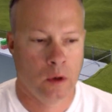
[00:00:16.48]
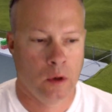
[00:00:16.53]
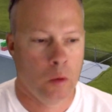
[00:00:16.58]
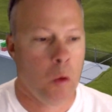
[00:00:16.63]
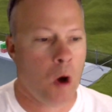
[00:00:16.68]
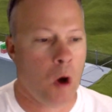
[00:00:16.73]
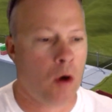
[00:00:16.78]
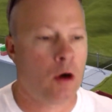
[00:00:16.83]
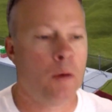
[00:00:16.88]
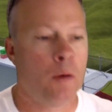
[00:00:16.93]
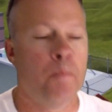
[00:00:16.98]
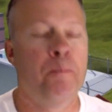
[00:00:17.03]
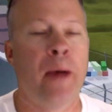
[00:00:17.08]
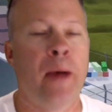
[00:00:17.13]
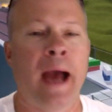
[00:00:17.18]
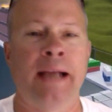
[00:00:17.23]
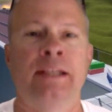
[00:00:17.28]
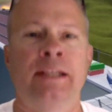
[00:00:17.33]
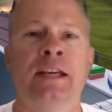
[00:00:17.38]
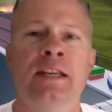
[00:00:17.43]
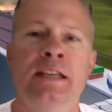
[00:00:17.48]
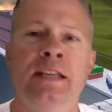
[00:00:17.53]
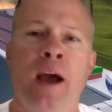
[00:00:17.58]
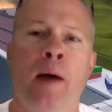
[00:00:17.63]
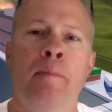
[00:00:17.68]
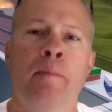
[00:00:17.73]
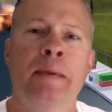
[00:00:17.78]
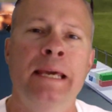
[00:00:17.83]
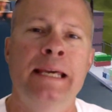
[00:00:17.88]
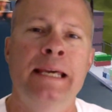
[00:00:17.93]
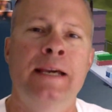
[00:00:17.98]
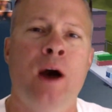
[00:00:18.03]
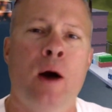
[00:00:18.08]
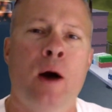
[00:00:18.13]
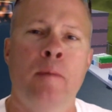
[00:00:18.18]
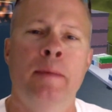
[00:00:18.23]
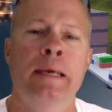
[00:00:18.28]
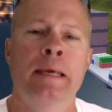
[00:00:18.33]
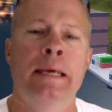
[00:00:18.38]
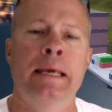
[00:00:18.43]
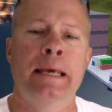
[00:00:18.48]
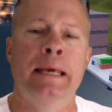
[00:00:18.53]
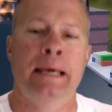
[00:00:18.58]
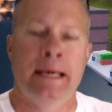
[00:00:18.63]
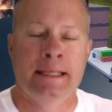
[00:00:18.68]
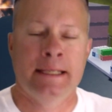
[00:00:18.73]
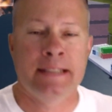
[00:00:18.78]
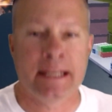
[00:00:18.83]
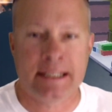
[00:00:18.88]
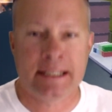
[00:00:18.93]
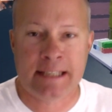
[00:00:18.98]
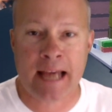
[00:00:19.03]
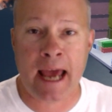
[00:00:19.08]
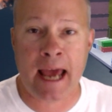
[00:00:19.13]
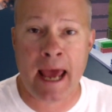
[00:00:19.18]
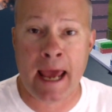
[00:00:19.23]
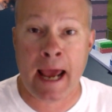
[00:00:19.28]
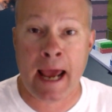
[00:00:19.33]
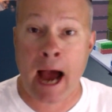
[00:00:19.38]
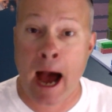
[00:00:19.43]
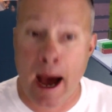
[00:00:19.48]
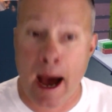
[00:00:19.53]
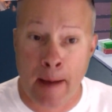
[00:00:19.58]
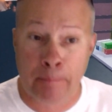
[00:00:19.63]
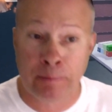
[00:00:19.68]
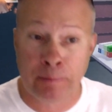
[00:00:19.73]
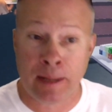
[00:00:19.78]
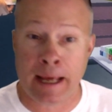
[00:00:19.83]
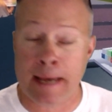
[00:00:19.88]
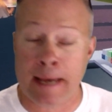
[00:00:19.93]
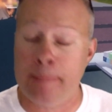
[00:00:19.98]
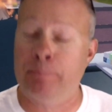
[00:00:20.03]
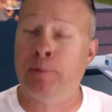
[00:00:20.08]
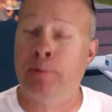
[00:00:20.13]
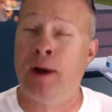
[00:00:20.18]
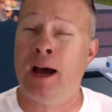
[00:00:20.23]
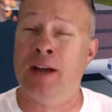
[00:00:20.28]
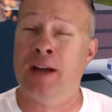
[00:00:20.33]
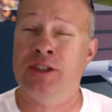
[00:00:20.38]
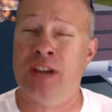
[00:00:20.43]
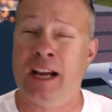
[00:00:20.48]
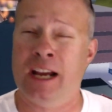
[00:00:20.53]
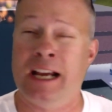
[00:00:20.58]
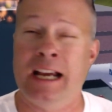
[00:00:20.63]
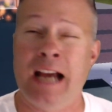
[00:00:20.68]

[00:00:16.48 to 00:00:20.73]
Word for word: Welcome back to Yummy Gummy. Today, I'm playing Project